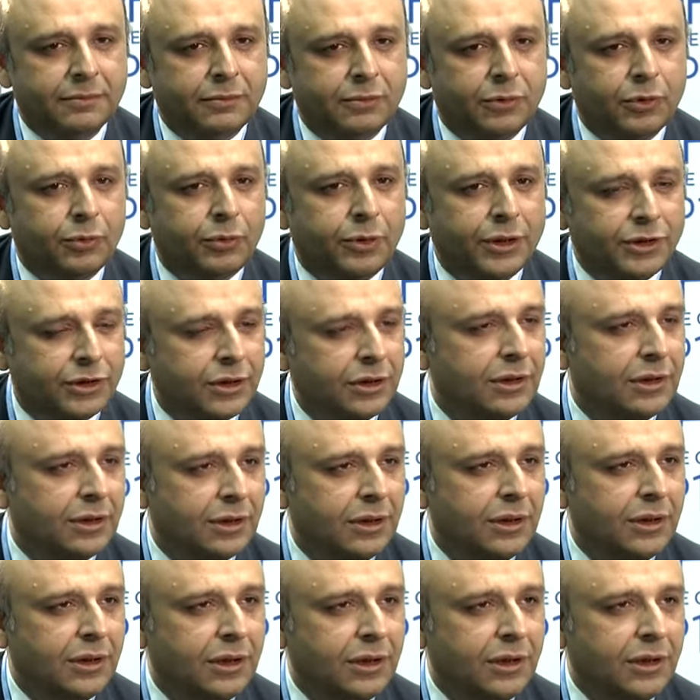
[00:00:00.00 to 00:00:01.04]
provision
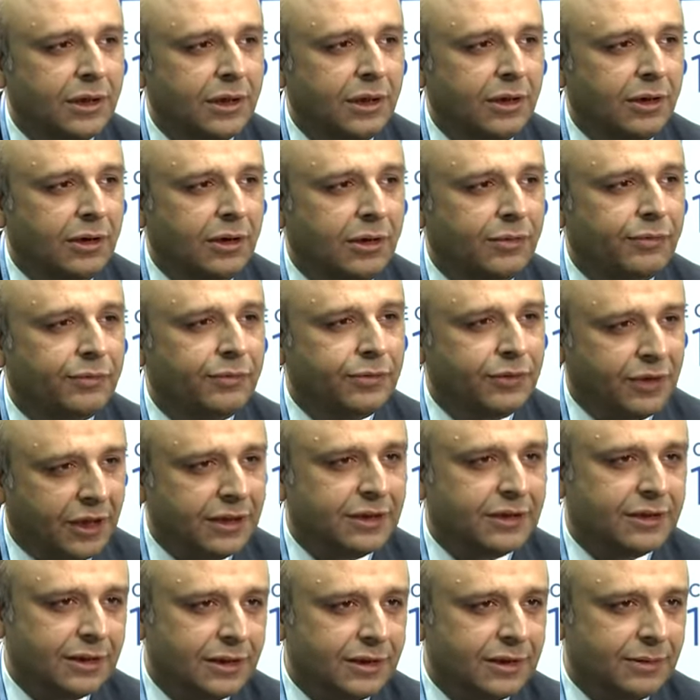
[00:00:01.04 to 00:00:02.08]
of such
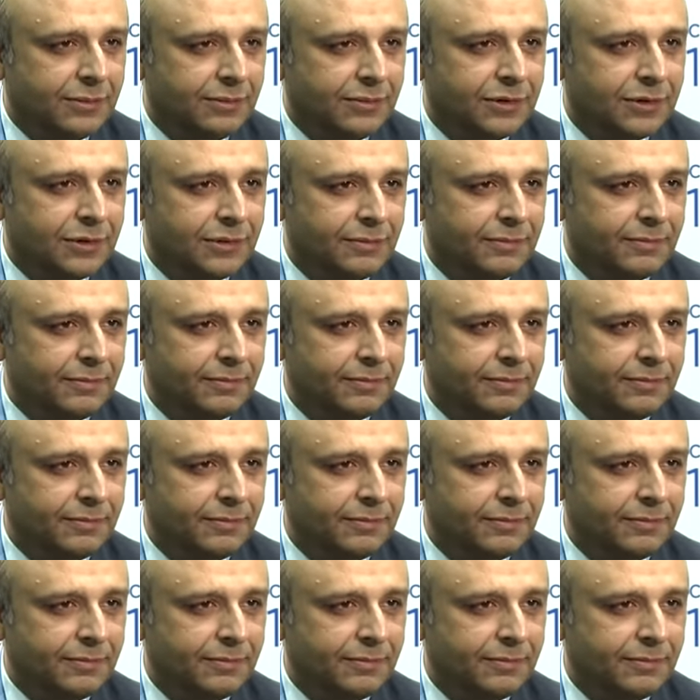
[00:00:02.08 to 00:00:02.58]
systems.